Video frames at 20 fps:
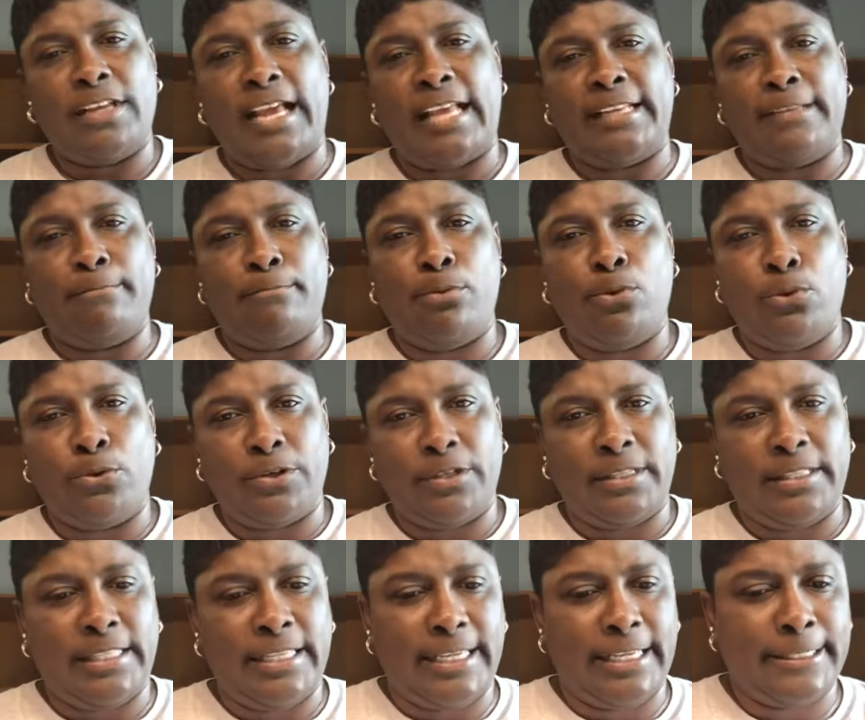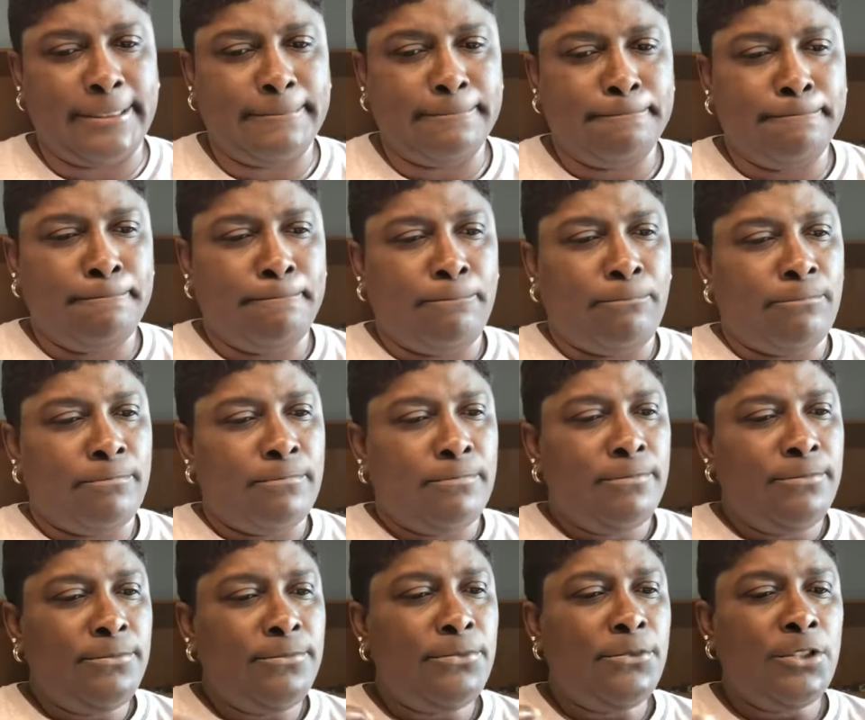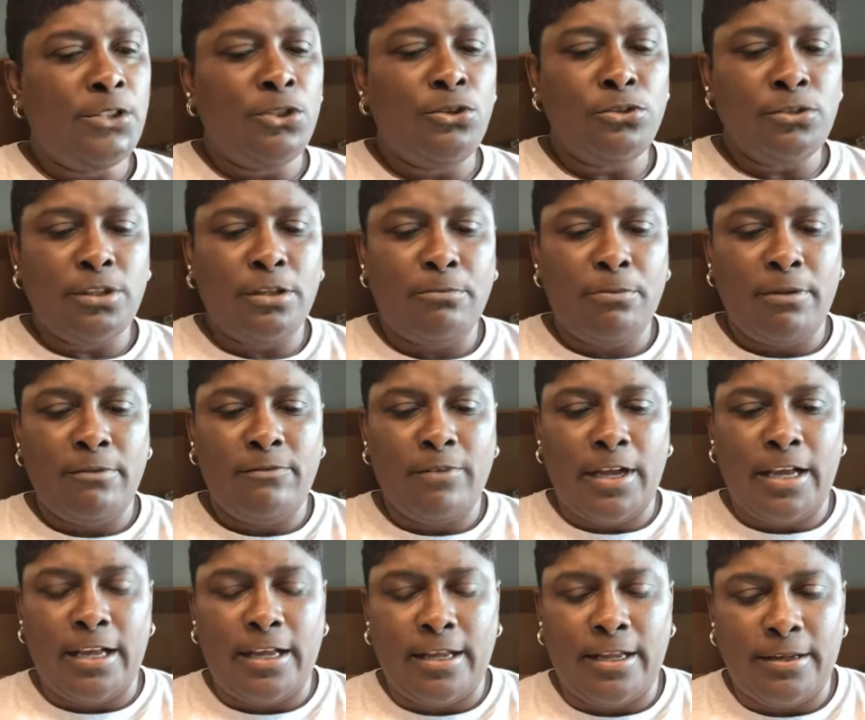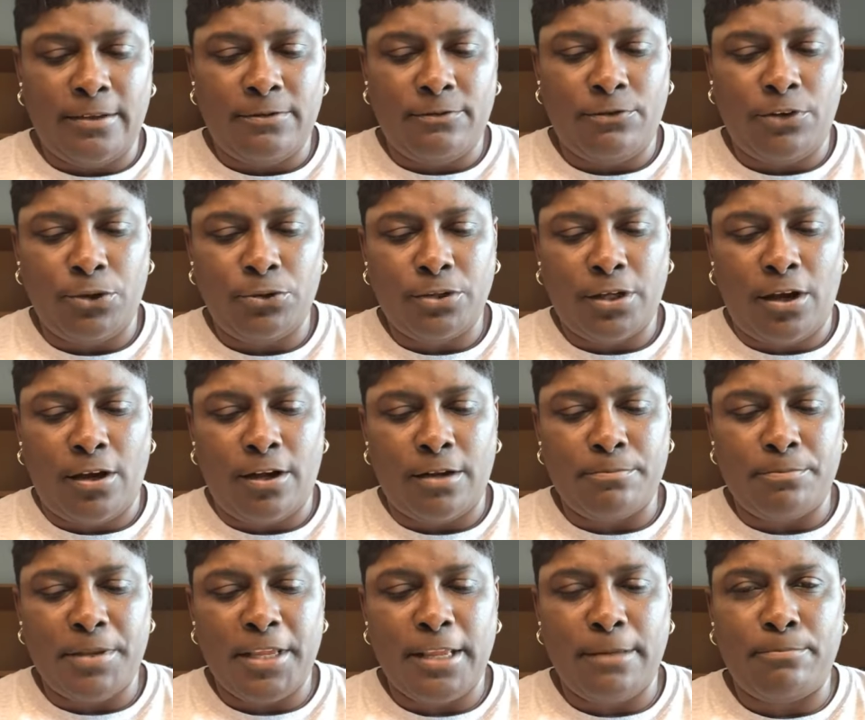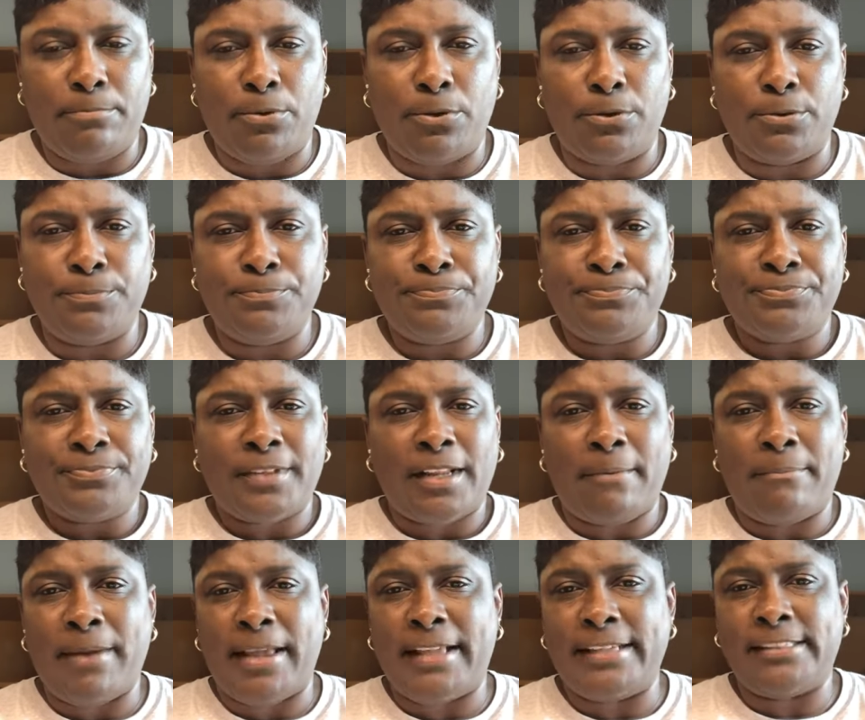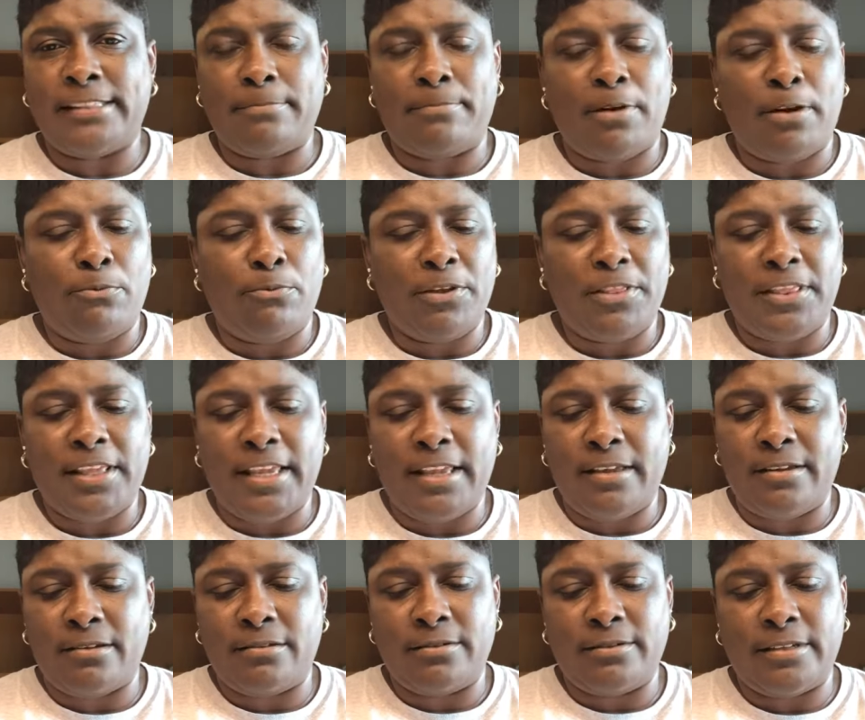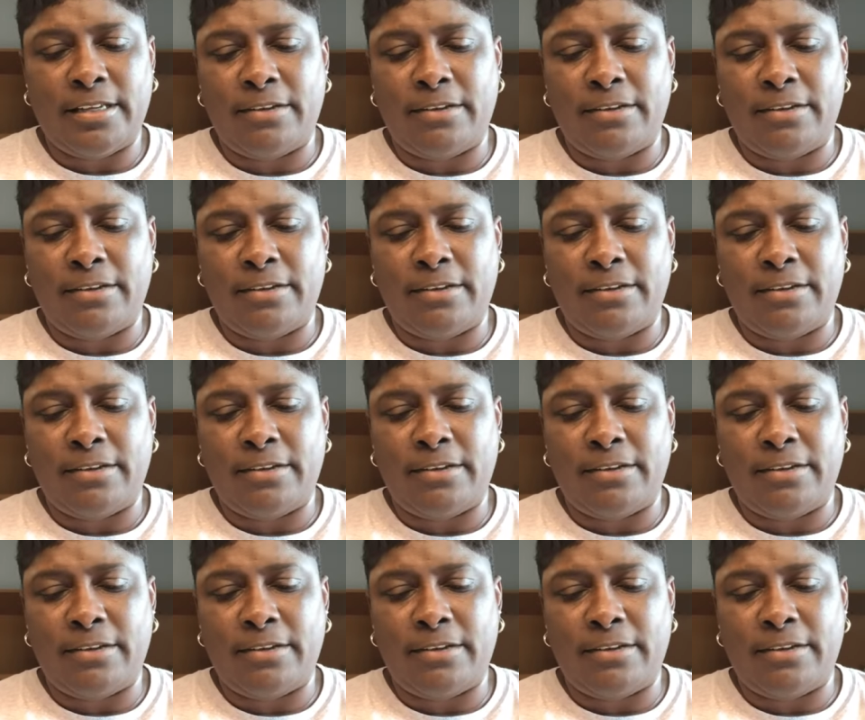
not important there. Usually we vote on people based upon we think